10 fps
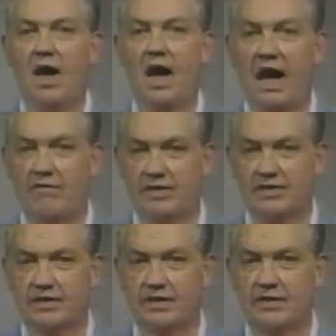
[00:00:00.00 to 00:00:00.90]

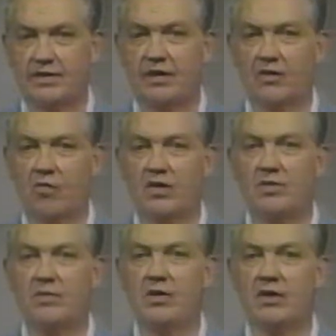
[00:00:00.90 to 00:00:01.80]
Obviously, there are going to
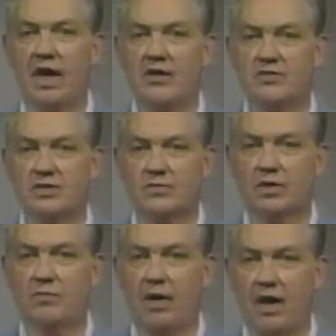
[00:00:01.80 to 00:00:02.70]
be occasions when
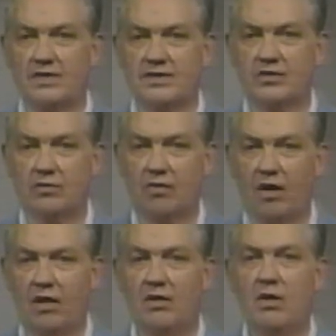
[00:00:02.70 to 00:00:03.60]
a policy or
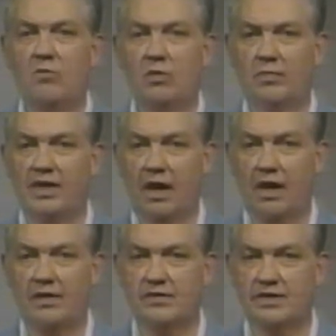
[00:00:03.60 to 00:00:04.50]
law will be
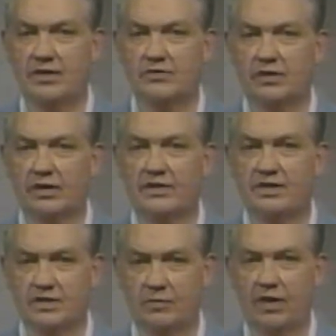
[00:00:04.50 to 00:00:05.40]
unintentionally
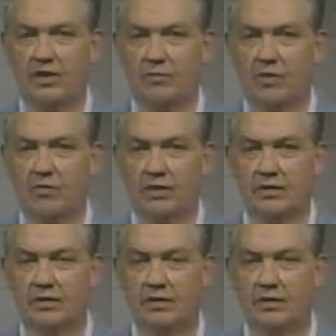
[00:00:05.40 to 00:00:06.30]
disobeyed or broken.
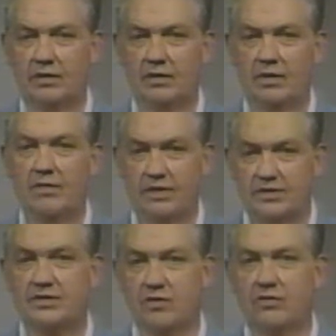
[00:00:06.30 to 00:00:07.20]

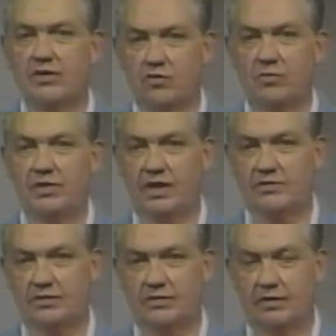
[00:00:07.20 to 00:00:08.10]
This is only human
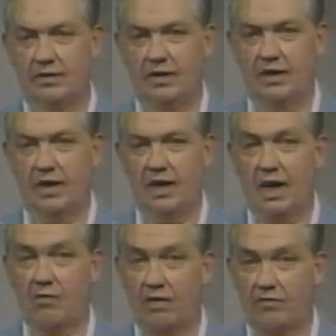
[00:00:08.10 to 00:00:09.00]
nature.
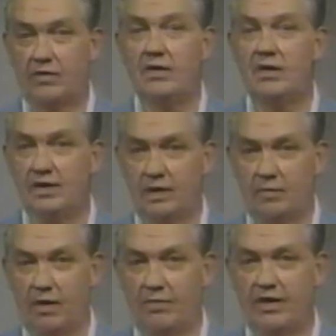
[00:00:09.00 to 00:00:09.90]
However, there
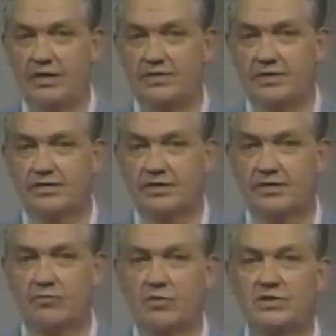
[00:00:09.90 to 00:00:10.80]
may be instances
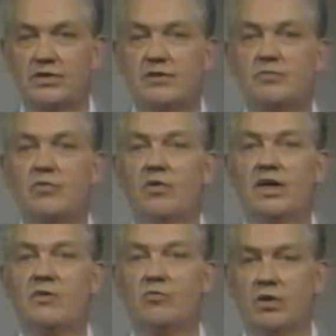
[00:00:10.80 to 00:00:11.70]
in which an
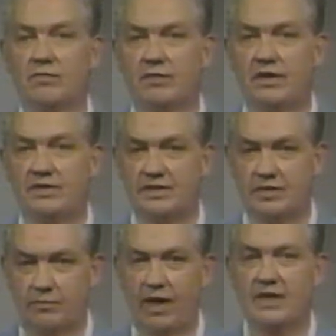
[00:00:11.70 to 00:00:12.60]
employee willfully
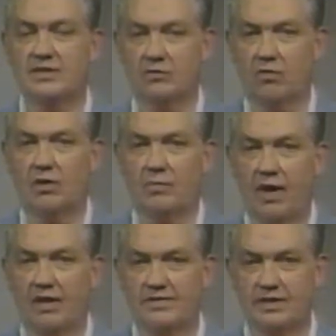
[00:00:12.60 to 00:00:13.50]
disobeys a law or
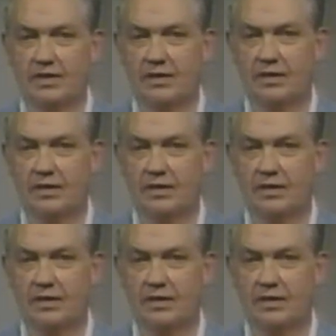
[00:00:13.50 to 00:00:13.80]
policy.